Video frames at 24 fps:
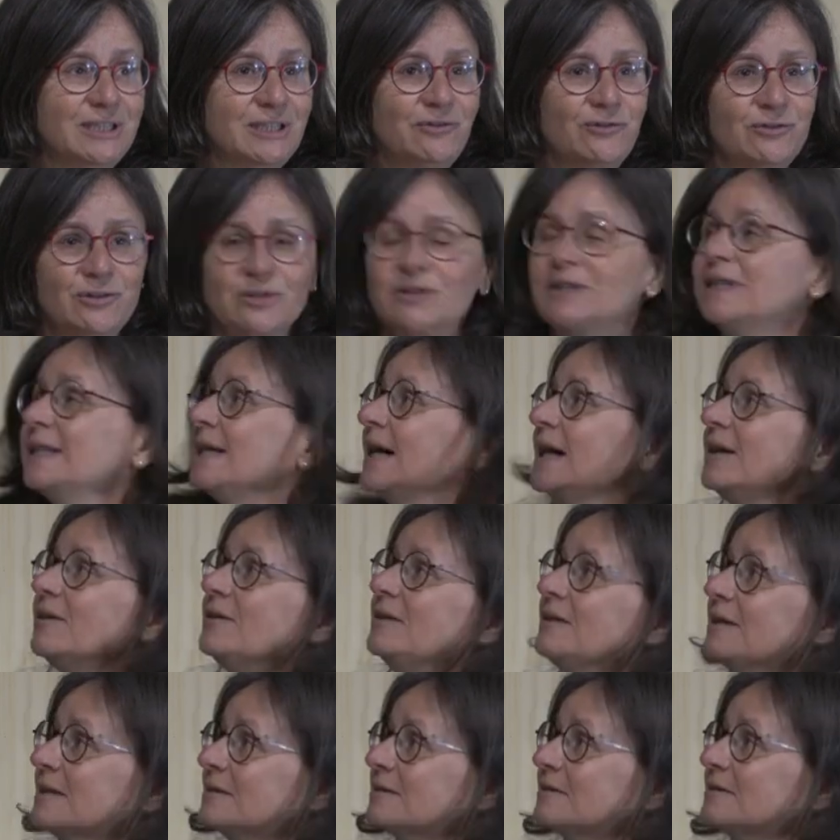different
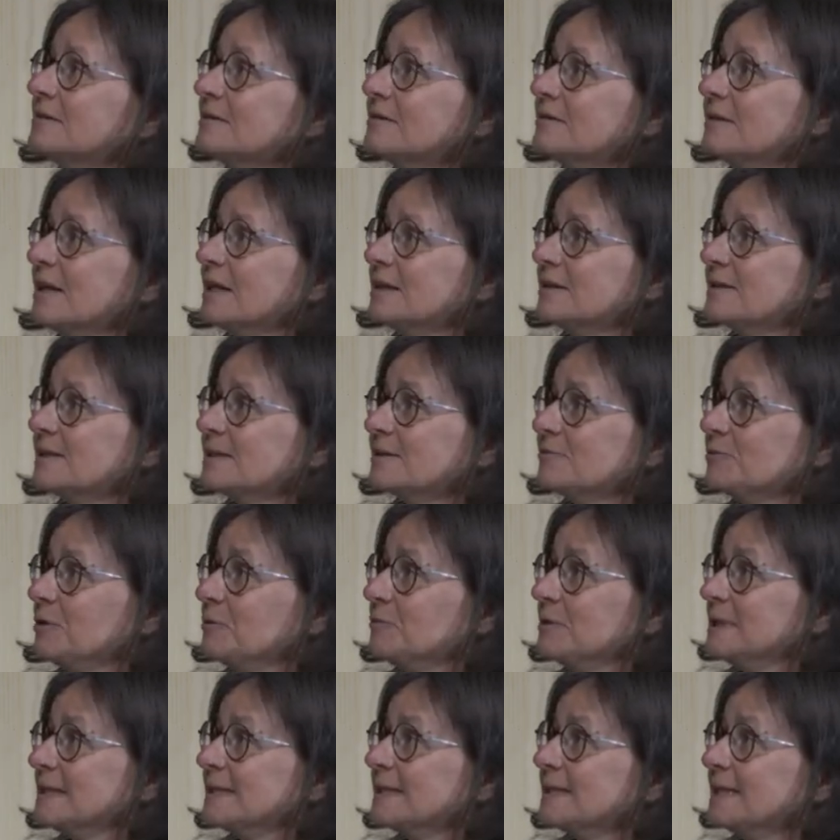now, uh, as we
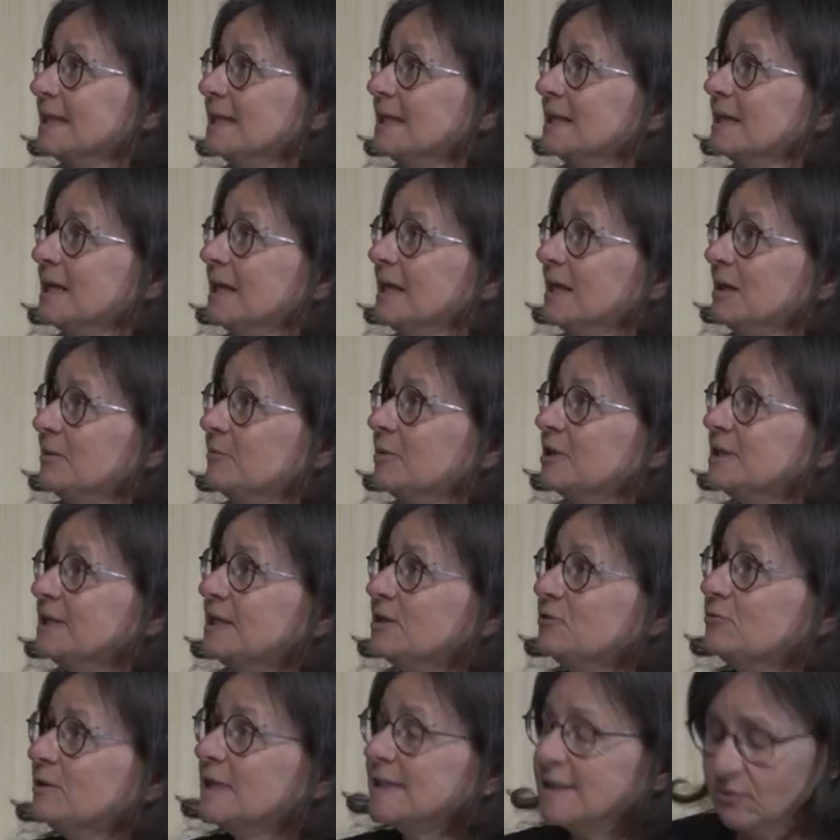will see, but
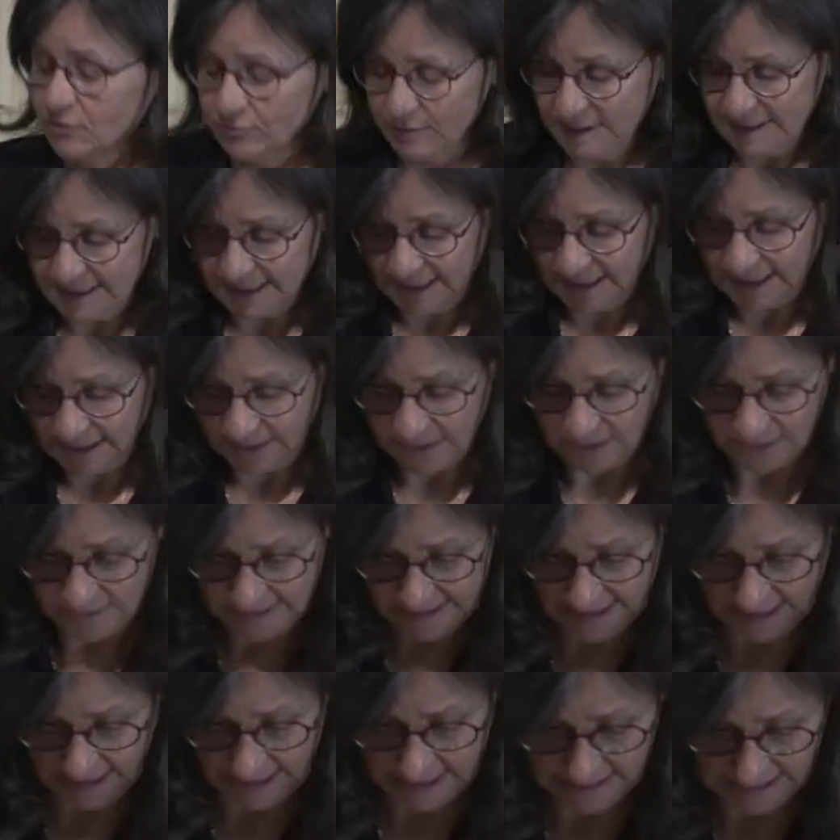it was already a,
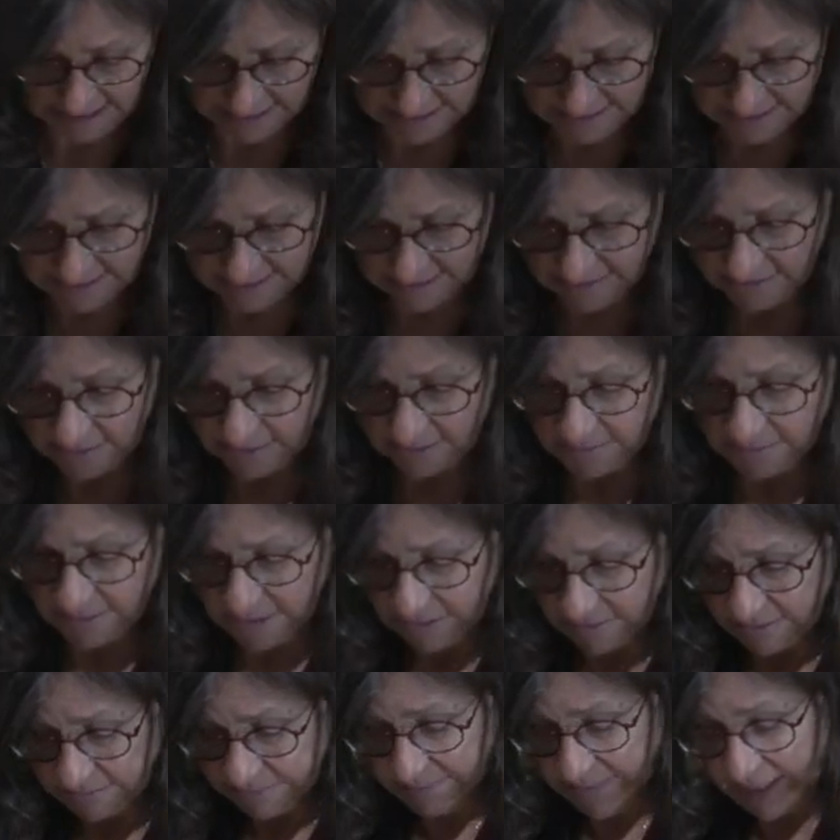sign that uh,
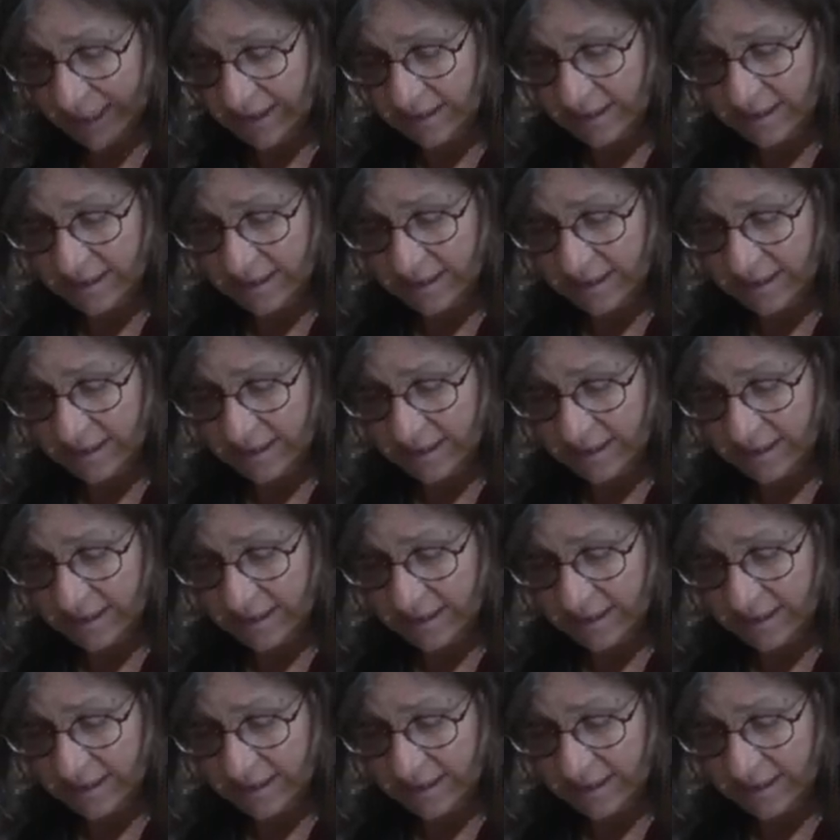um,